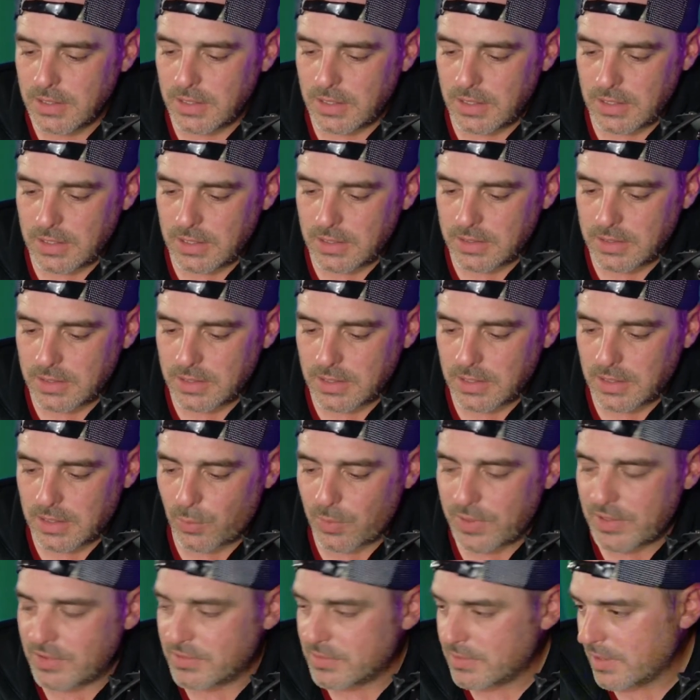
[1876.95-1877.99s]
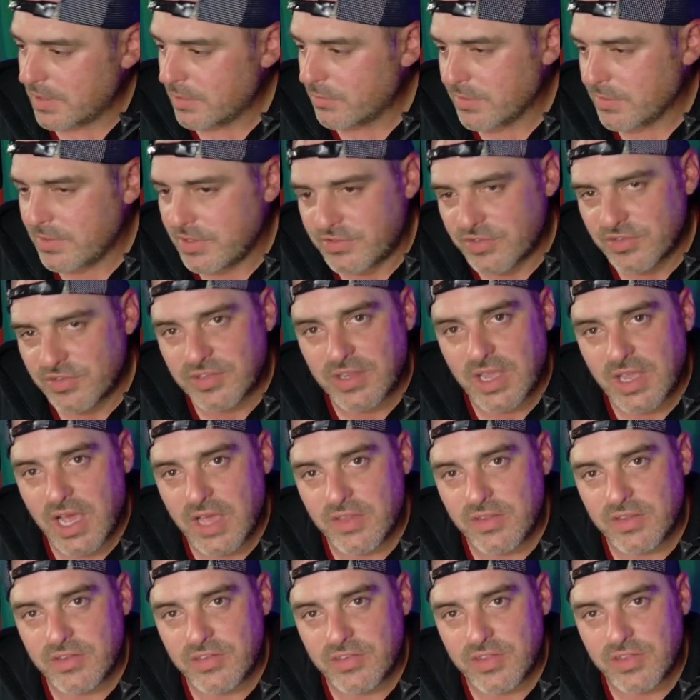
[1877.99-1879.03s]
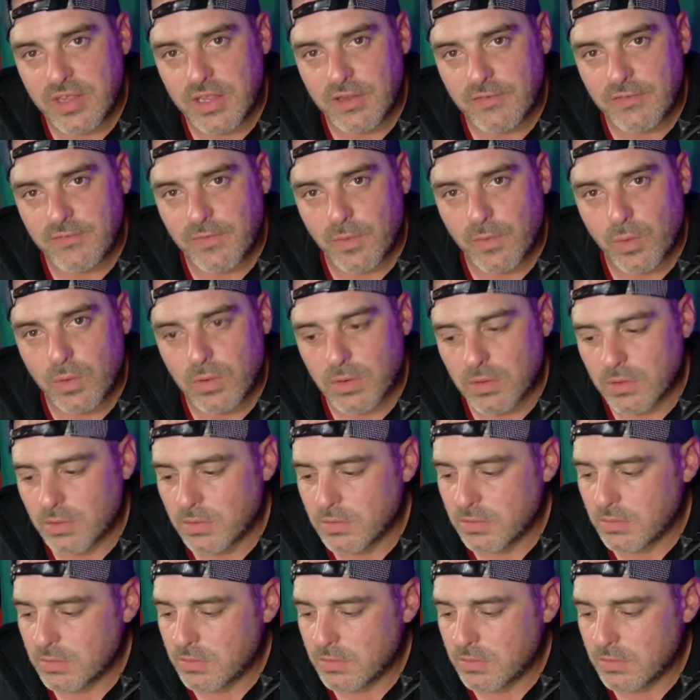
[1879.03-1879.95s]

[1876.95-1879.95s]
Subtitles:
and we literally just got this thing for